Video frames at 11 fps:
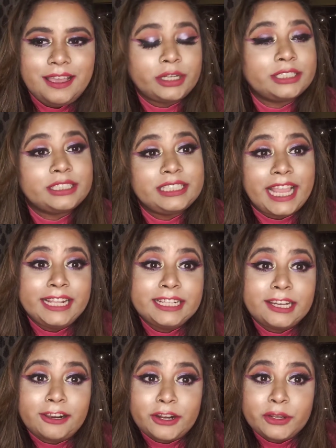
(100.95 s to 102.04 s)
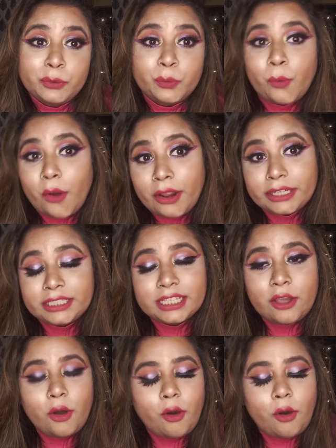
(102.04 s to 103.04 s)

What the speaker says: What nail color you want,